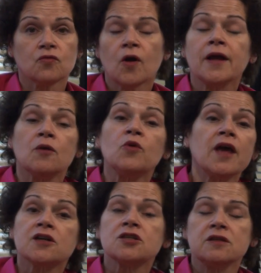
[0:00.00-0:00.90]
Right, and we
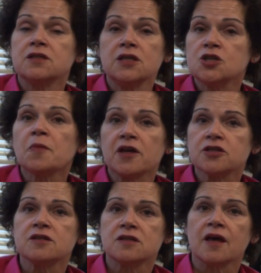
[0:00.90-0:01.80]
actually teach
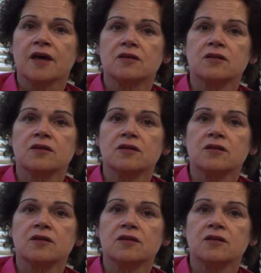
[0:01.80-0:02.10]
patients that.